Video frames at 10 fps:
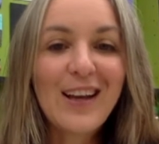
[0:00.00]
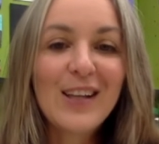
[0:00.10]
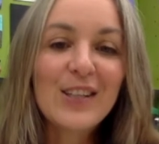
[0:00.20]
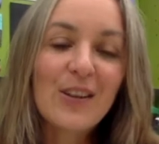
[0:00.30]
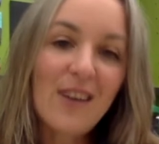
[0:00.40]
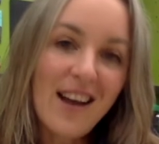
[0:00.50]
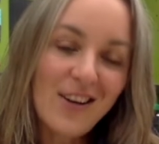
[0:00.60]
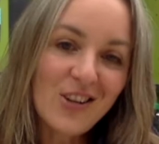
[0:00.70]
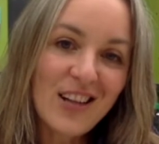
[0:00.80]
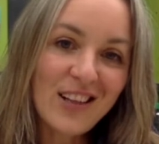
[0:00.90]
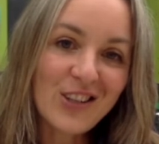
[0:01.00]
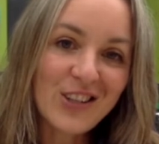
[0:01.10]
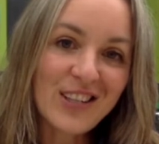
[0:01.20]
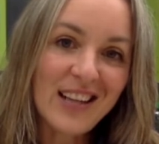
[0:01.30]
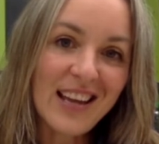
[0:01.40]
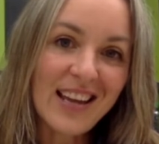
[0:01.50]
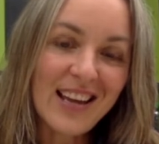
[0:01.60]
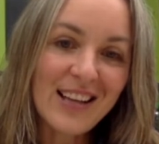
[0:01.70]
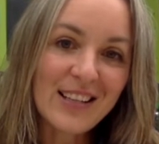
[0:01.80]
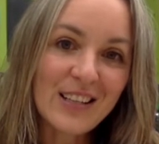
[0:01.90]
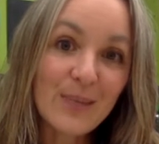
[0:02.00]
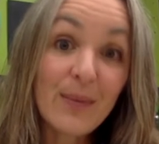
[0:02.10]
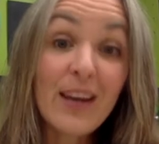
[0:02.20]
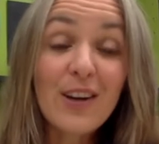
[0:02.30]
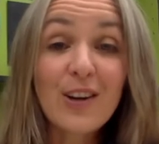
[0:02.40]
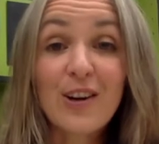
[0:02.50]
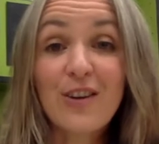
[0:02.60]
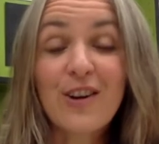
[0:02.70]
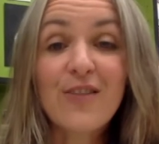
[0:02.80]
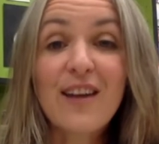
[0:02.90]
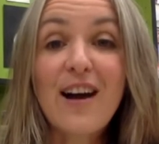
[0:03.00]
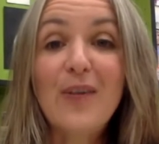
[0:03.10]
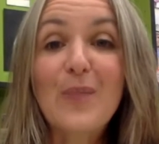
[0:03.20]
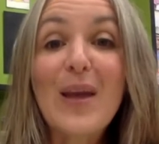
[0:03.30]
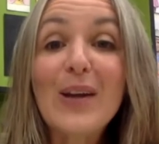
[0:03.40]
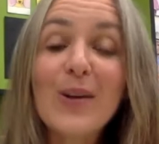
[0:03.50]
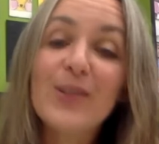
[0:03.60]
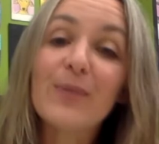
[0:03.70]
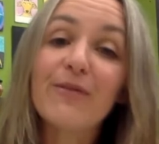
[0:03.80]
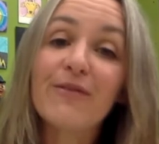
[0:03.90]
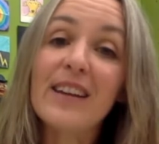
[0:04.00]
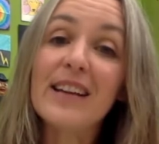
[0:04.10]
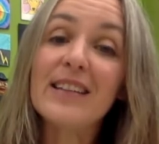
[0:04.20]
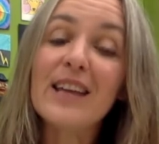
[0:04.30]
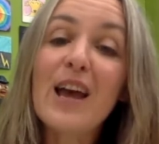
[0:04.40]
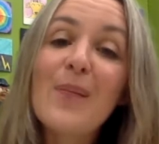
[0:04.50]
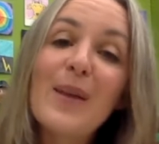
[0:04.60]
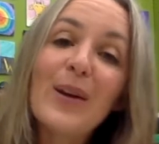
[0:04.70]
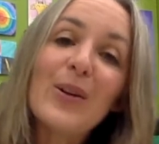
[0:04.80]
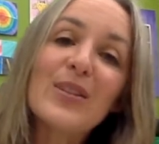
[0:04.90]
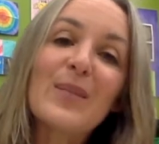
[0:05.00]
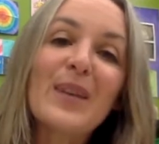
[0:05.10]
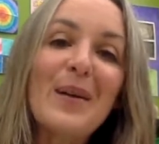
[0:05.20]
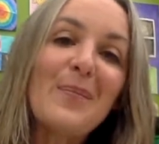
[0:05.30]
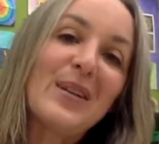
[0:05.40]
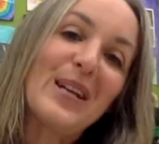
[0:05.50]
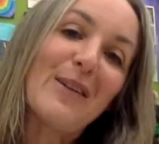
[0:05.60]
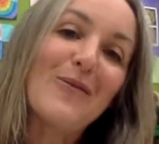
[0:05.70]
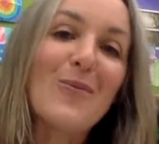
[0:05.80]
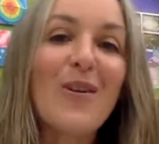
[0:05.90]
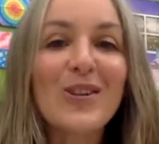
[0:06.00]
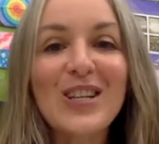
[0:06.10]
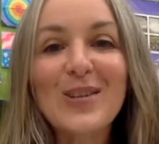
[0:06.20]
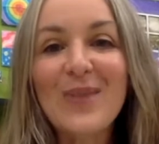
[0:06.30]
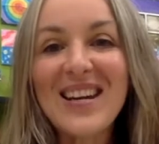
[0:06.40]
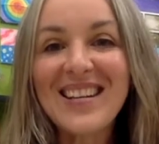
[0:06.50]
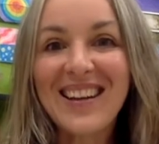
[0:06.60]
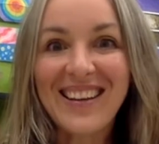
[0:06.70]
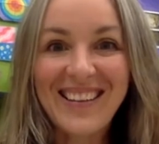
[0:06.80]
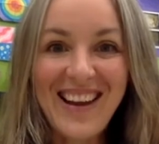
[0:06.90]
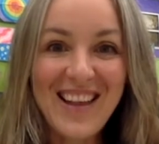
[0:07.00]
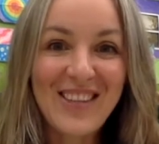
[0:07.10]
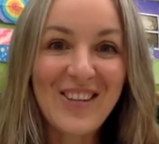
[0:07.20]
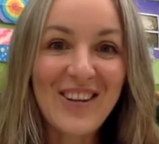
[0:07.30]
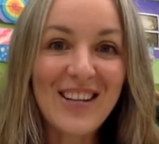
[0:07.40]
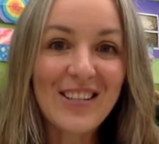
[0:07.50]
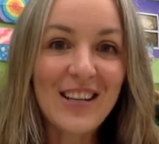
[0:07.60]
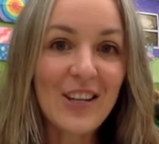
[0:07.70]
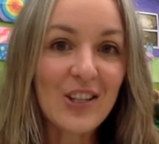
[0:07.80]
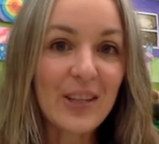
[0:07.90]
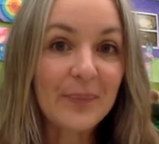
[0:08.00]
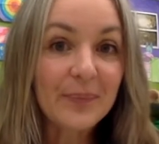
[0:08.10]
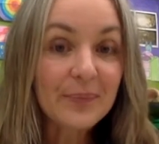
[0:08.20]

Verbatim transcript: So, our challenge today is to make her a crowd, make her some friends, make her some company for while she's waiting at the train station.